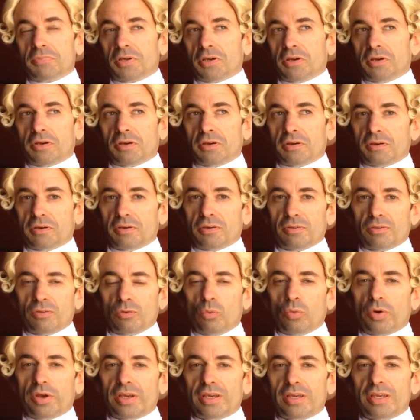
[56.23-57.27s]
uh,
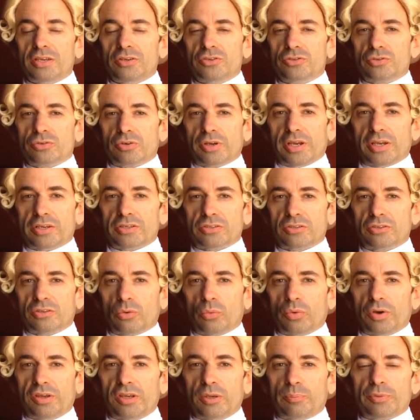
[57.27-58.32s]
the way he dressed and
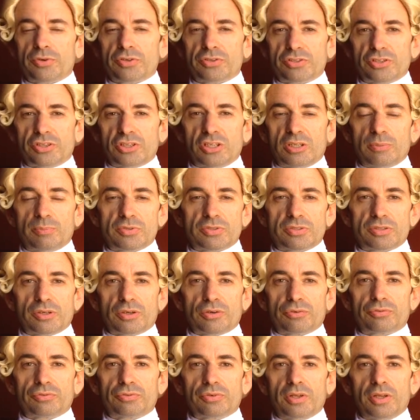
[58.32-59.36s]
the way he presented
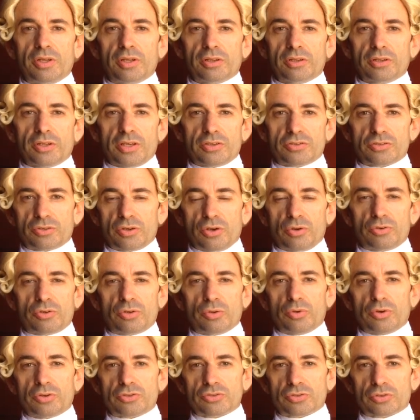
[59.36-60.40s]
himself, let's go
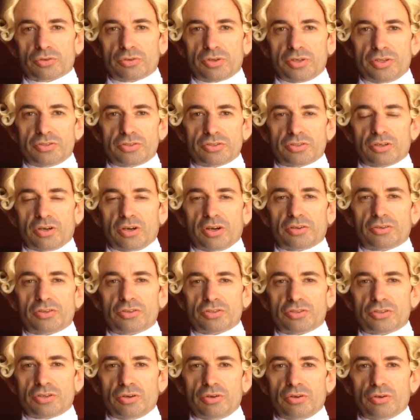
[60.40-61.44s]
to a screenshot to
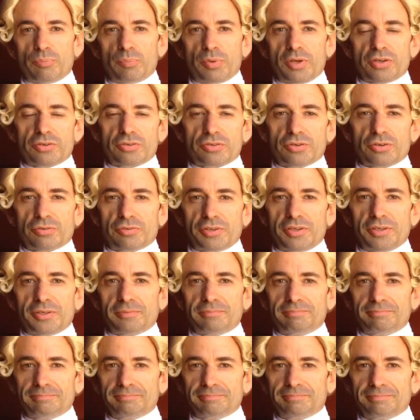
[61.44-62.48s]
show you a picture of
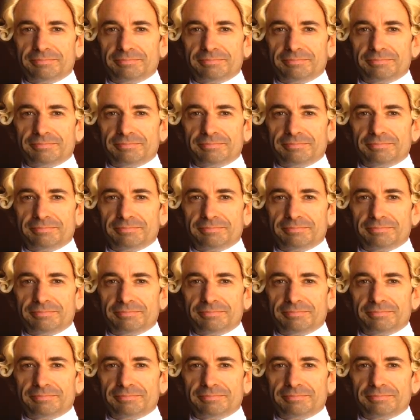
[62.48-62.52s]
him.